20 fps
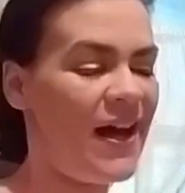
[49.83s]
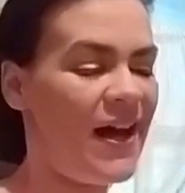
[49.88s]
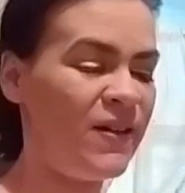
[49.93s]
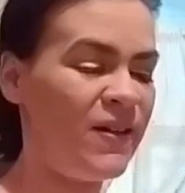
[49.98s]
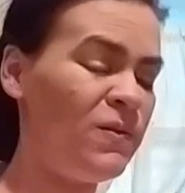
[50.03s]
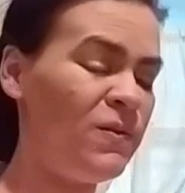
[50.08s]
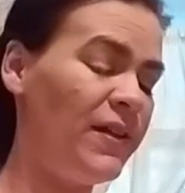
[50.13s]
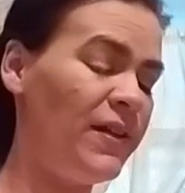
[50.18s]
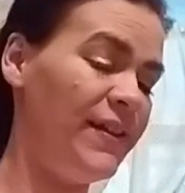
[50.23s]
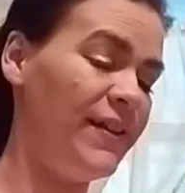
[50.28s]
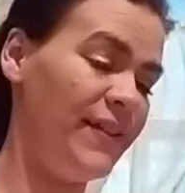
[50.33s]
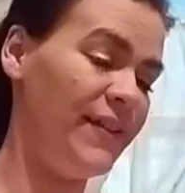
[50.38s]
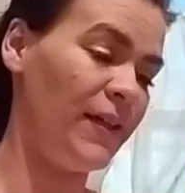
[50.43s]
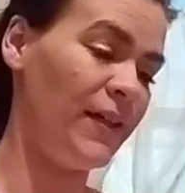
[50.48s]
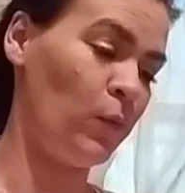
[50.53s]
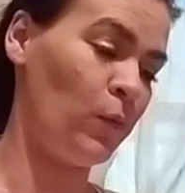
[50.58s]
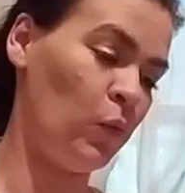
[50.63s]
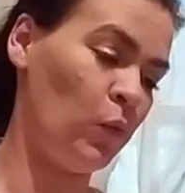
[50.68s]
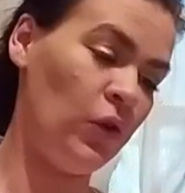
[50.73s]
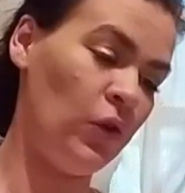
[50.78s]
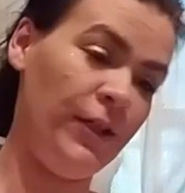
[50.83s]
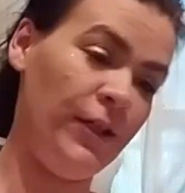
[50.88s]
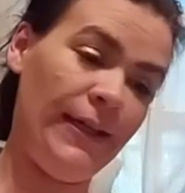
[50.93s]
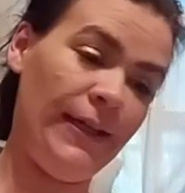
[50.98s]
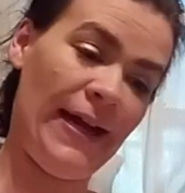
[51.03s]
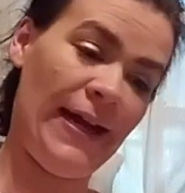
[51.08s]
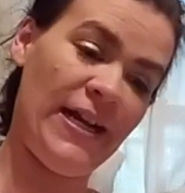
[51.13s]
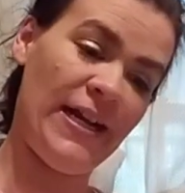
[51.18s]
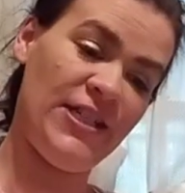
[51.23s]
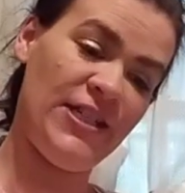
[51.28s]
I don't think they're
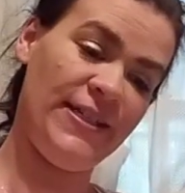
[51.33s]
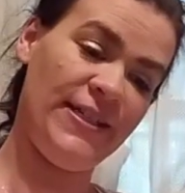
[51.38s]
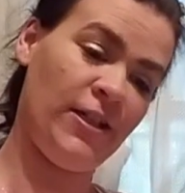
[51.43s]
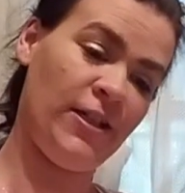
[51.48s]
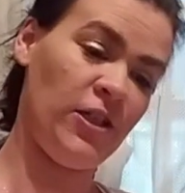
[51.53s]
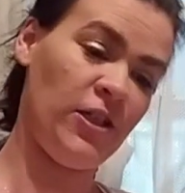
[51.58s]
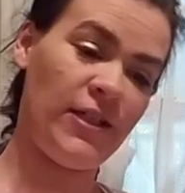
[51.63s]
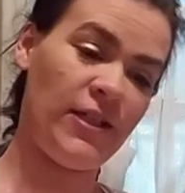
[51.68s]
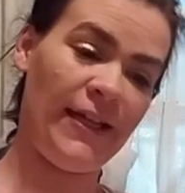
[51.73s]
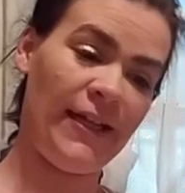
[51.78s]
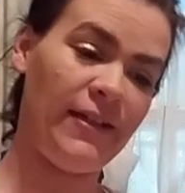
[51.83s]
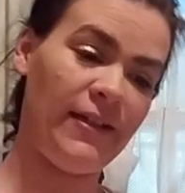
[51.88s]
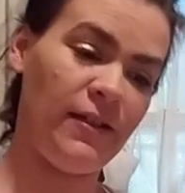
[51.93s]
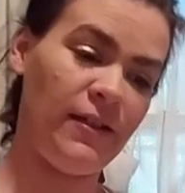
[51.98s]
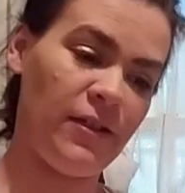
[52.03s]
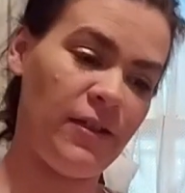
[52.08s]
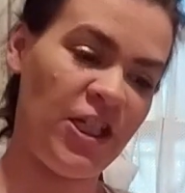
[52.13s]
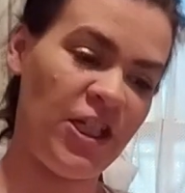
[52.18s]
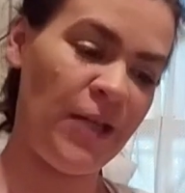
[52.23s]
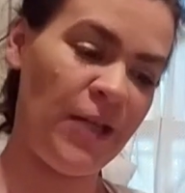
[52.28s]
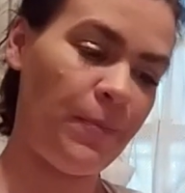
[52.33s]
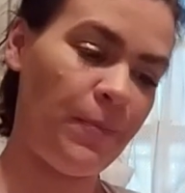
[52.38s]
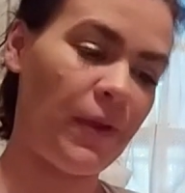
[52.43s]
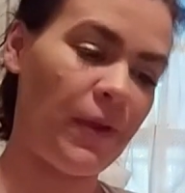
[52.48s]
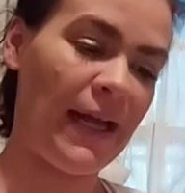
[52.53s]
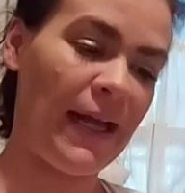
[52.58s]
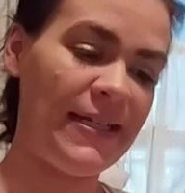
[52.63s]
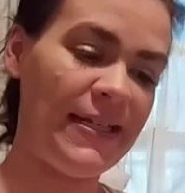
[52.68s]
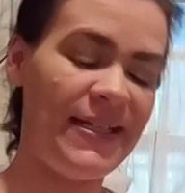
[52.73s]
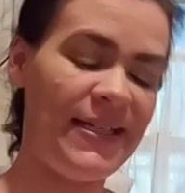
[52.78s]
wood. I just think they're like cheap
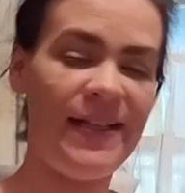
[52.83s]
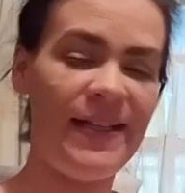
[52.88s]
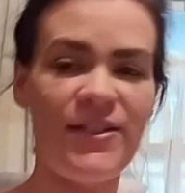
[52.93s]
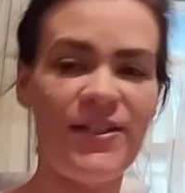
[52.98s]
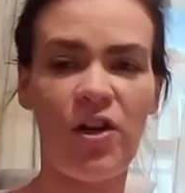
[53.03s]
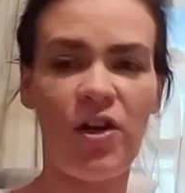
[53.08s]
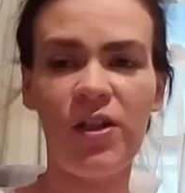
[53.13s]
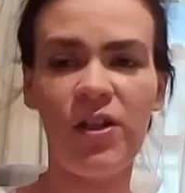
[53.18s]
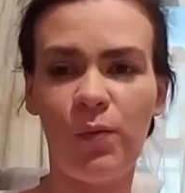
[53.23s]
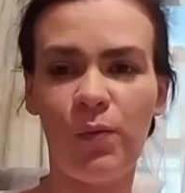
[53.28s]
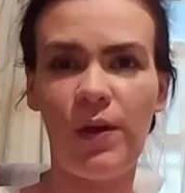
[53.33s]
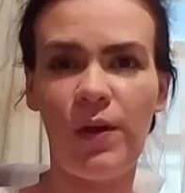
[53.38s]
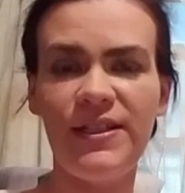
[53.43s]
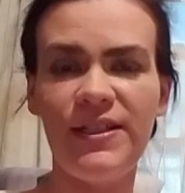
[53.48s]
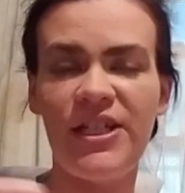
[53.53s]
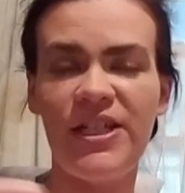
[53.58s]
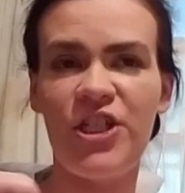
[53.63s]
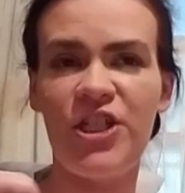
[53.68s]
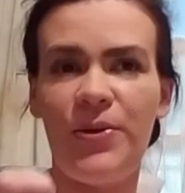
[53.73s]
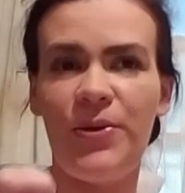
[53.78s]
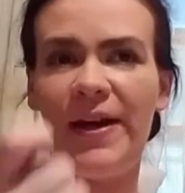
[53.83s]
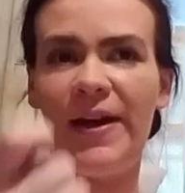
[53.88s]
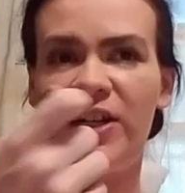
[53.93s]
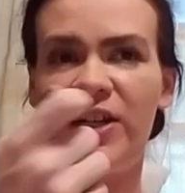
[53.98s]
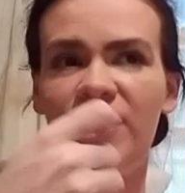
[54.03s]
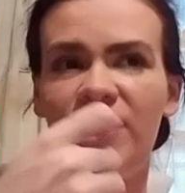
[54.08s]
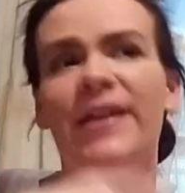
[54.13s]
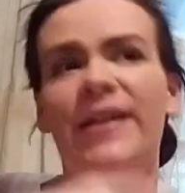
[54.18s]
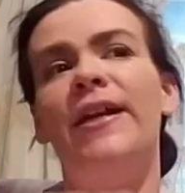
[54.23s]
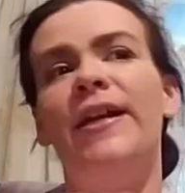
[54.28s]
plastic. These aren't the ones that you
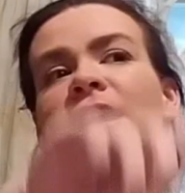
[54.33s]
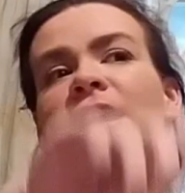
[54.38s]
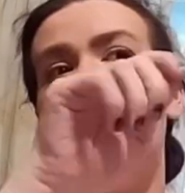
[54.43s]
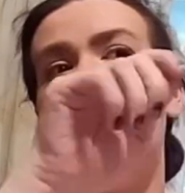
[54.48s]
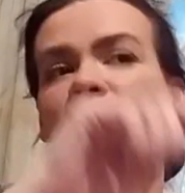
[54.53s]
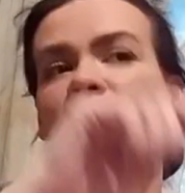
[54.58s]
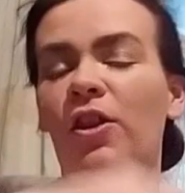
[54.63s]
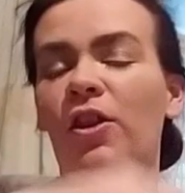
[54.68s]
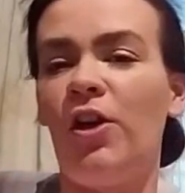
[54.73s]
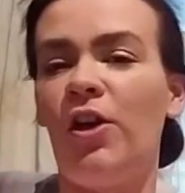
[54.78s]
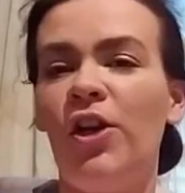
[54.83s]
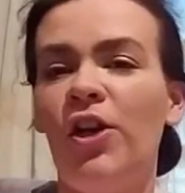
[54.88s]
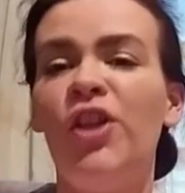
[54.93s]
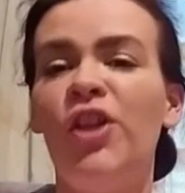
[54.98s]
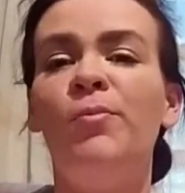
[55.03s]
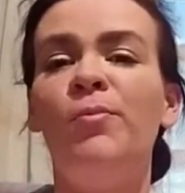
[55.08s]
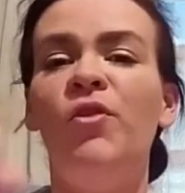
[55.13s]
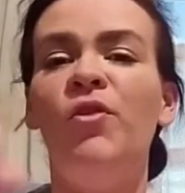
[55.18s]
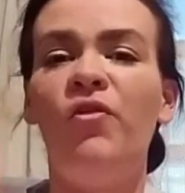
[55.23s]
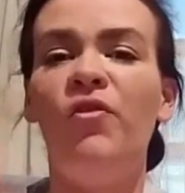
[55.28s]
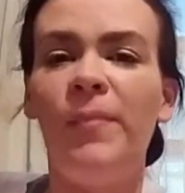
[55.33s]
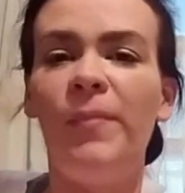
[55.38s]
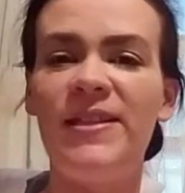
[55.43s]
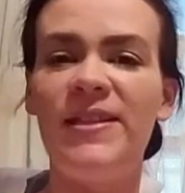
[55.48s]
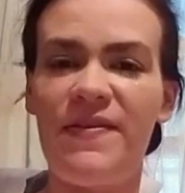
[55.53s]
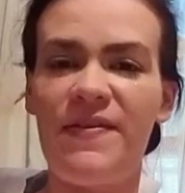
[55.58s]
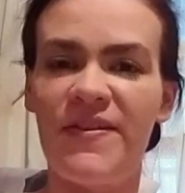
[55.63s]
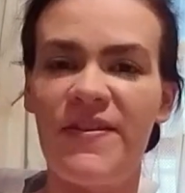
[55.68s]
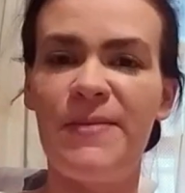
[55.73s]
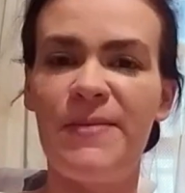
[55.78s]
actually learn the
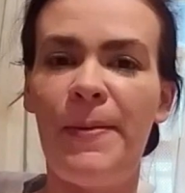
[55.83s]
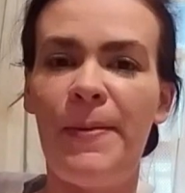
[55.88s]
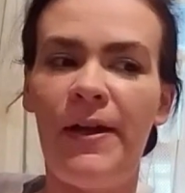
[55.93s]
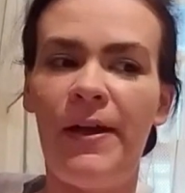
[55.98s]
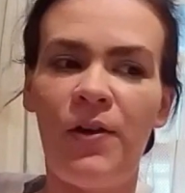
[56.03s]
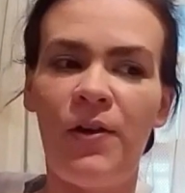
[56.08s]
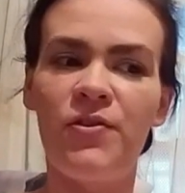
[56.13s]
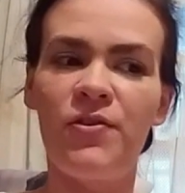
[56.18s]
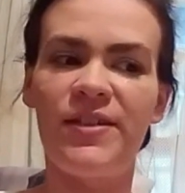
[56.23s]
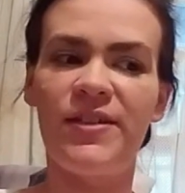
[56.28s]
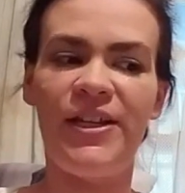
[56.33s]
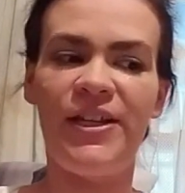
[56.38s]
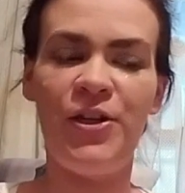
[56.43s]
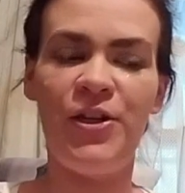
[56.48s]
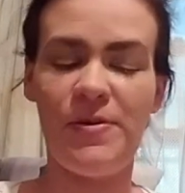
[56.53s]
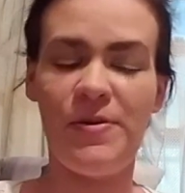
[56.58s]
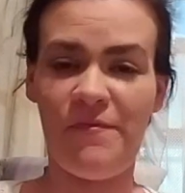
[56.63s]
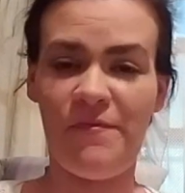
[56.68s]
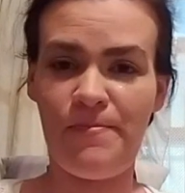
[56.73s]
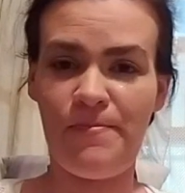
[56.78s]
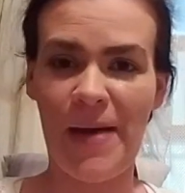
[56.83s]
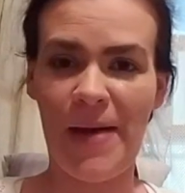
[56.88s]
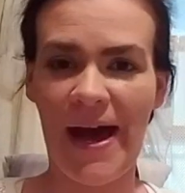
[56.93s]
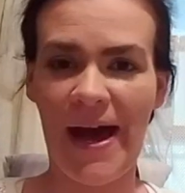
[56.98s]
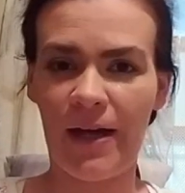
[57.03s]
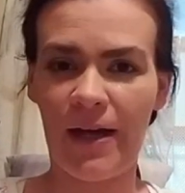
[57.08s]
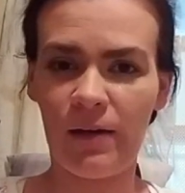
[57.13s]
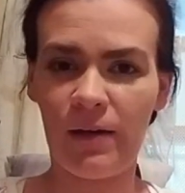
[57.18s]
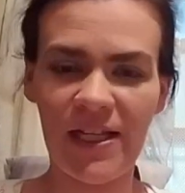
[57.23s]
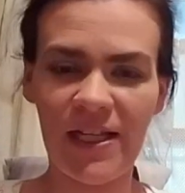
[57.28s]
movements of the spells and you can
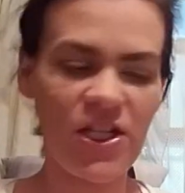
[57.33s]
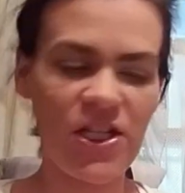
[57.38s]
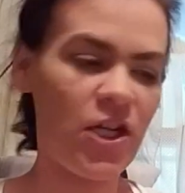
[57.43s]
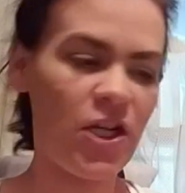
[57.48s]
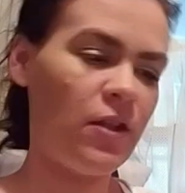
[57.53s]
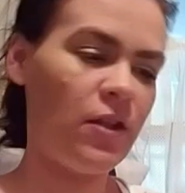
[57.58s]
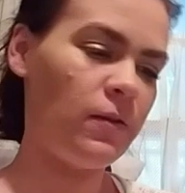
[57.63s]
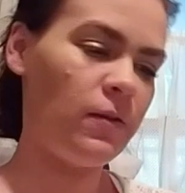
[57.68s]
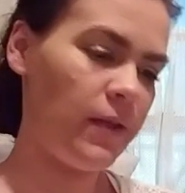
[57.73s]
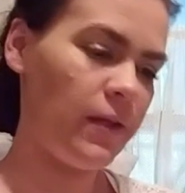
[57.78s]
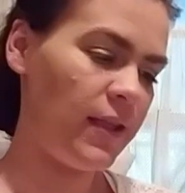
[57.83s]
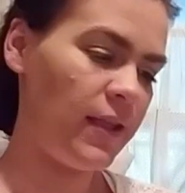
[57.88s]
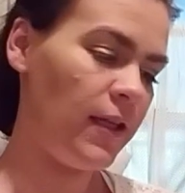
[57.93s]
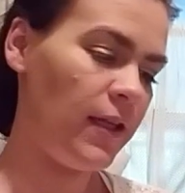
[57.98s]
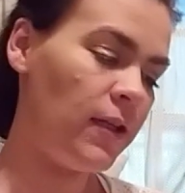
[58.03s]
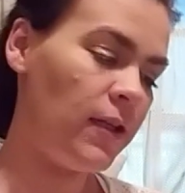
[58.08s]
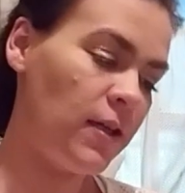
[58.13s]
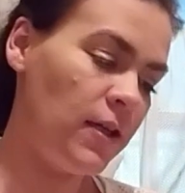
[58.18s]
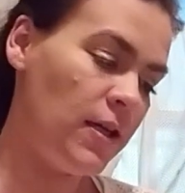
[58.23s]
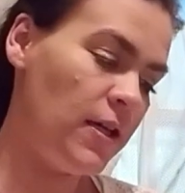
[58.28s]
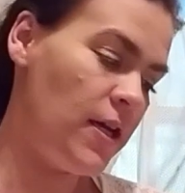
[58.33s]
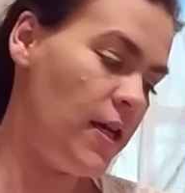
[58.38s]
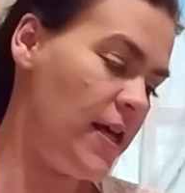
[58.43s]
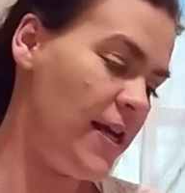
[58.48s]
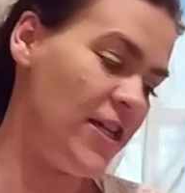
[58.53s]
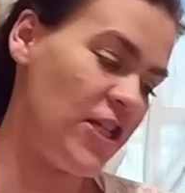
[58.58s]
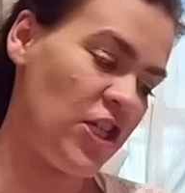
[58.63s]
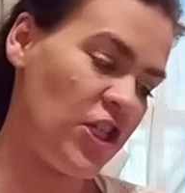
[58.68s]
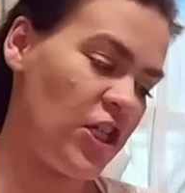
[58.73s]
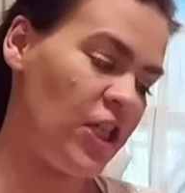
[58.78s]
battle each other with it.
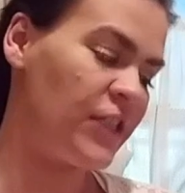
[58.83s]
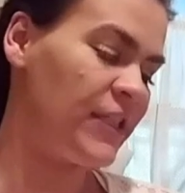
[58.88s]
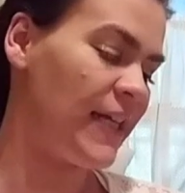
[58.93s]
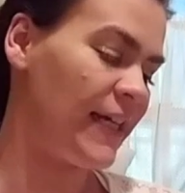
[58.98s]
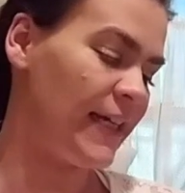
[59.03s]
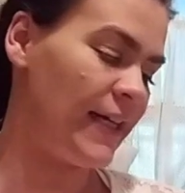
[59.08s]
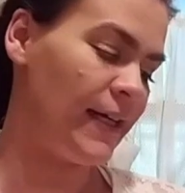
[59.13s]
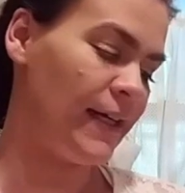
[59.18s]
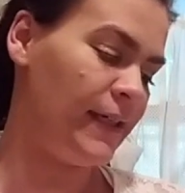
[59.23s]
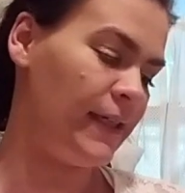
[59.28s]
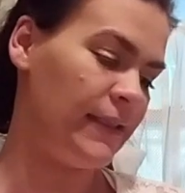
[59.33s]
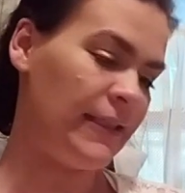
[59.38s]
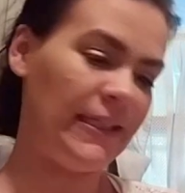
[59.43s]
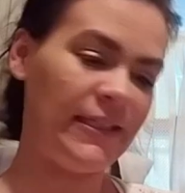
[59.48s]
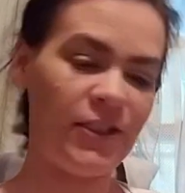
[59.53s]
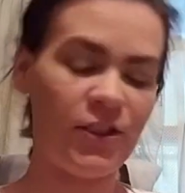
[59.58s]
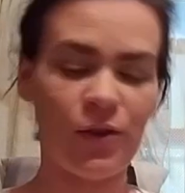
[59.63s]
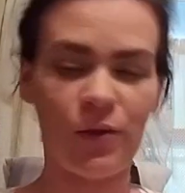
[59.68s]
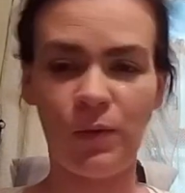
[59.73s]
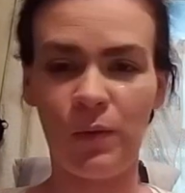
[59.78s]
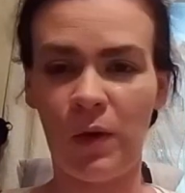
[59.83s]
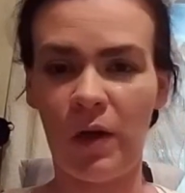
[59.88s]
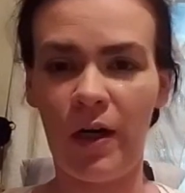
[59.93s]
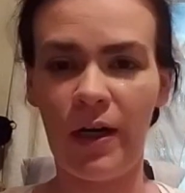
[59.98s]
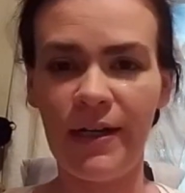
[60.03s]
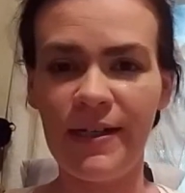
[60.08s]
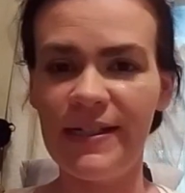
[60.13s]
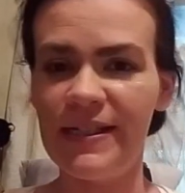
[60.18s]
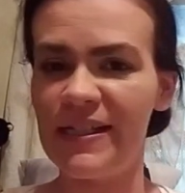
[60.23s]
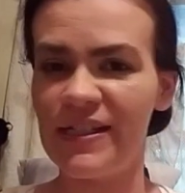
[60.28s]
It's just like a collector
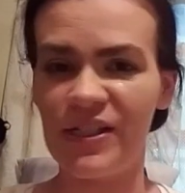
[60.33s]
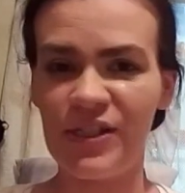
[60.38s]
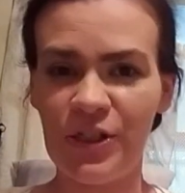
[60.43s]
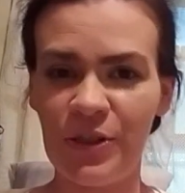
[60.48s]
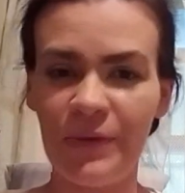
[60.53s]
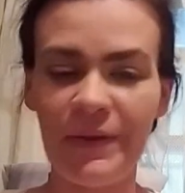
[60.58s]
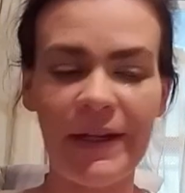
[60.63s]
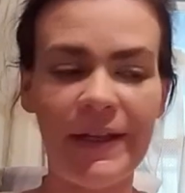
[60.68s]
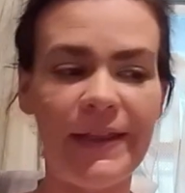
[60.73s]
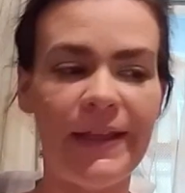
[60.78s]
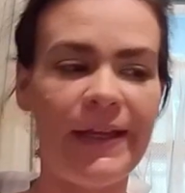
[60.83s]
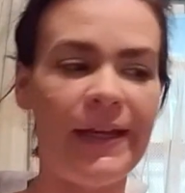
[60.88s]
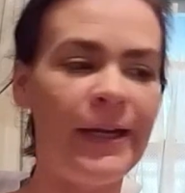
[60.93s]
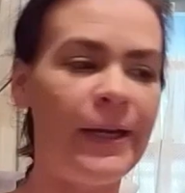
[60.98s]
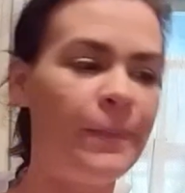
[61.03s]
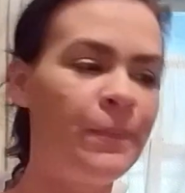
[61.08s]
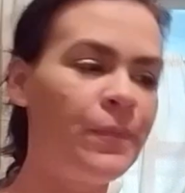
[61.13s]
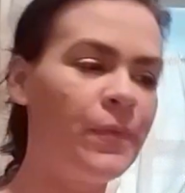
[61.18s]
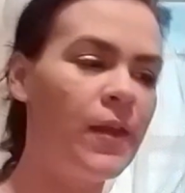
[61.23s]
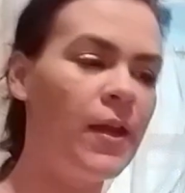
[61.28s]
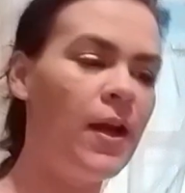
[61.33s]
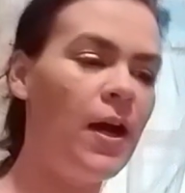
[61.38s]
wand. It doesn't do anything.